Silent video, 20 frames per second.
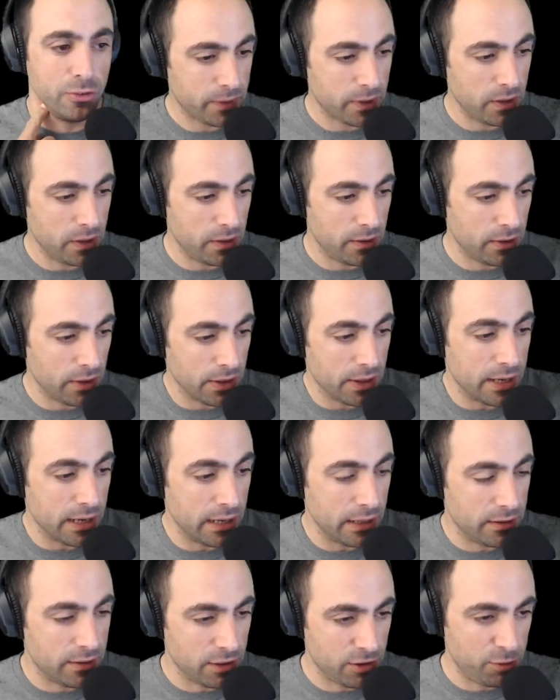Not that
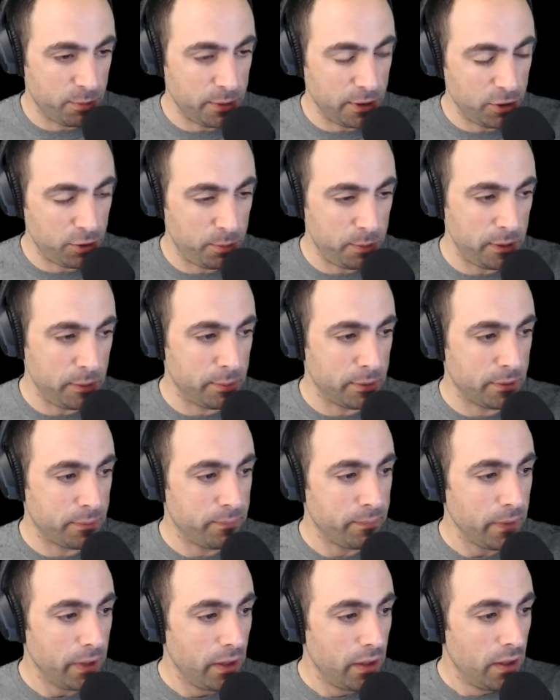I touch PHP, but
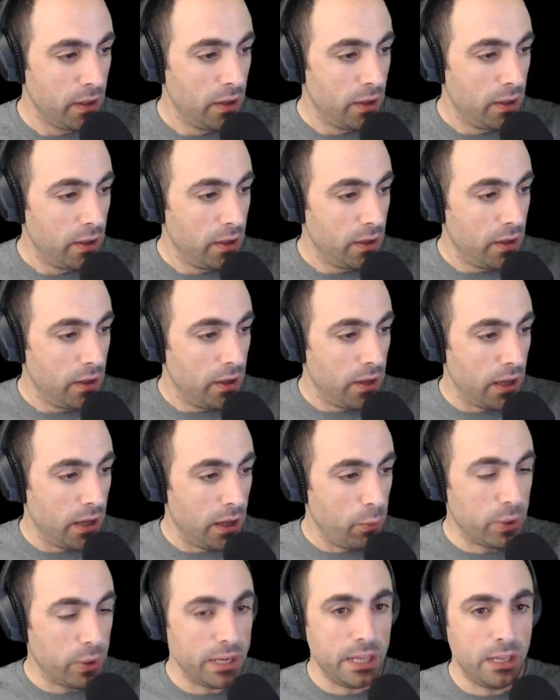
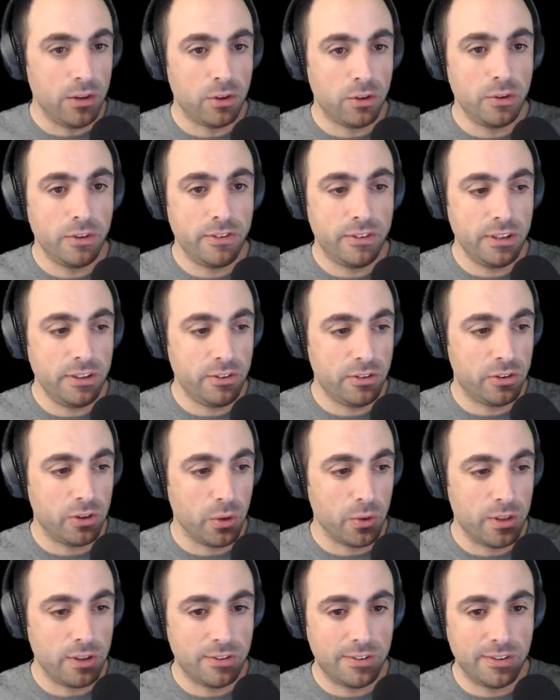what editor is this?
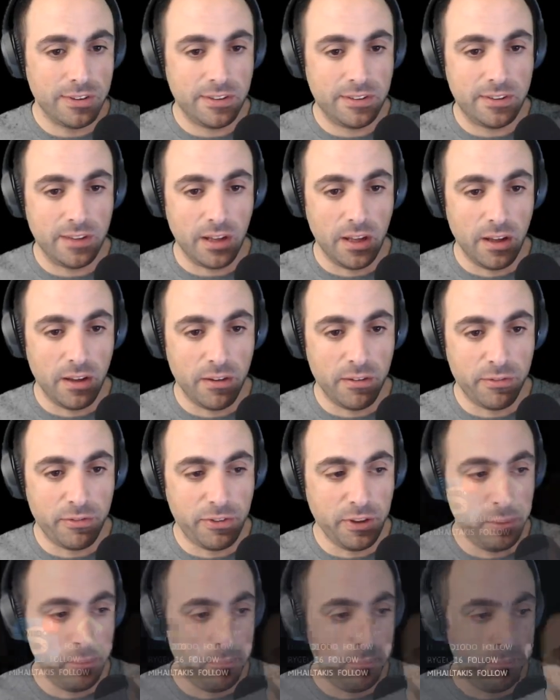So this is
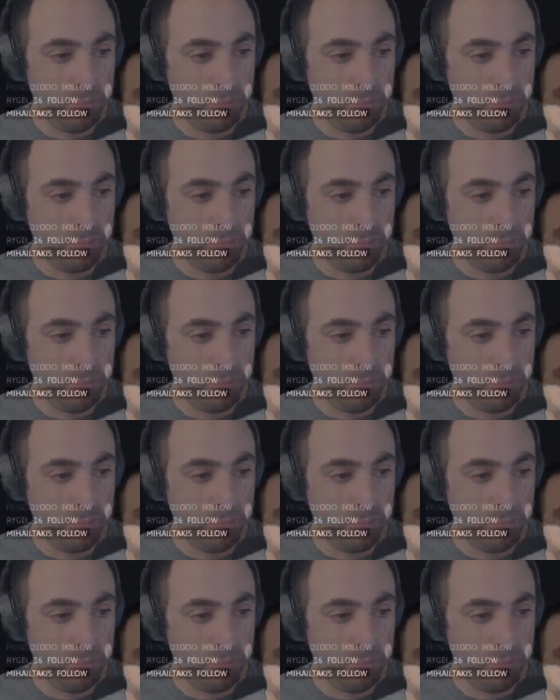Vim.